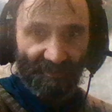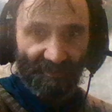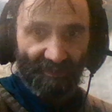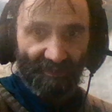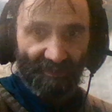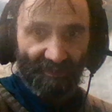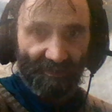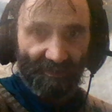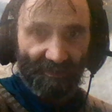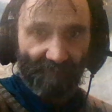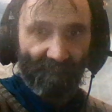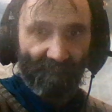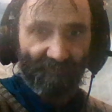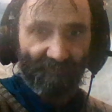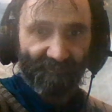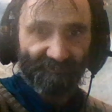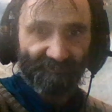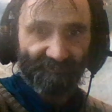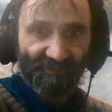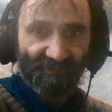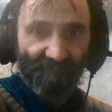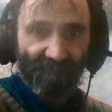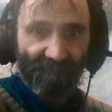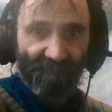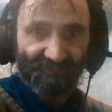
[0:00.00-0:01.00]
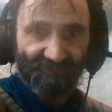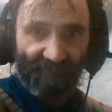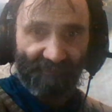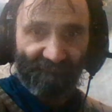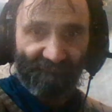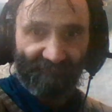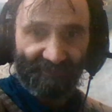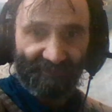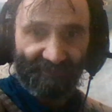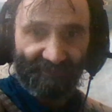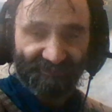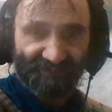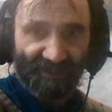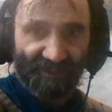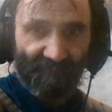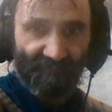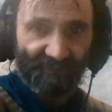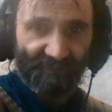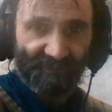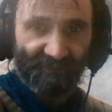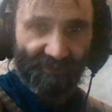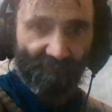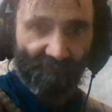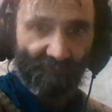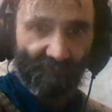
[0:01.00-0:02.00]
the computer's going very slow, I don't know what it's
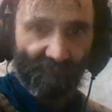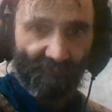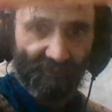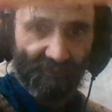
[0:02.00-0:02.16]
doing,